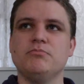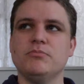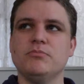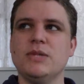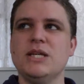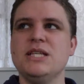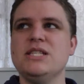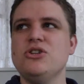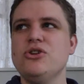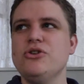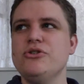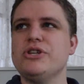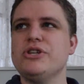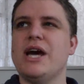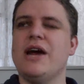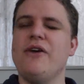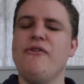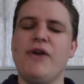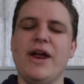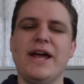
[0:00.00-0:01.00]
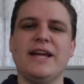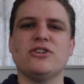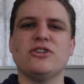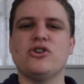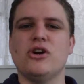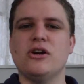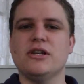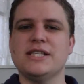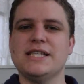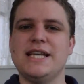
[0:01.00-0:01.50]
there's no direct
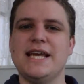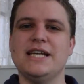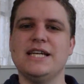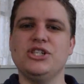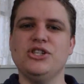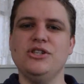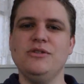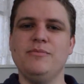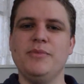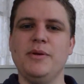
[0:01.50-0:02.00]
translation,